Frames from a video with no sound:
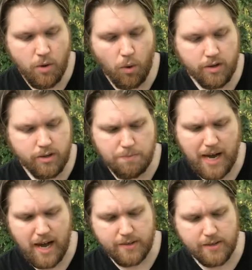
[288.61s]
Wander
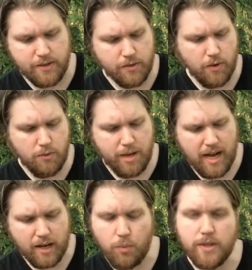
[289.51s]
paths that grow
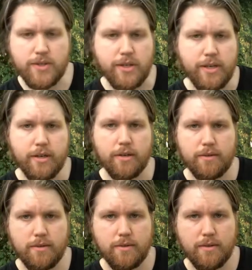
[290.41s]
back once a year,
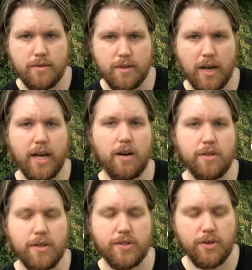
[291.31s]
cut out
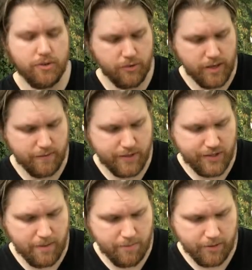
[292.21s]
in the surgery of
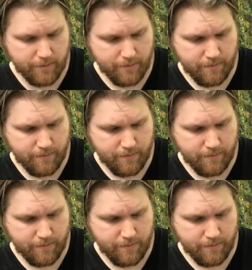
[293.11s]
December.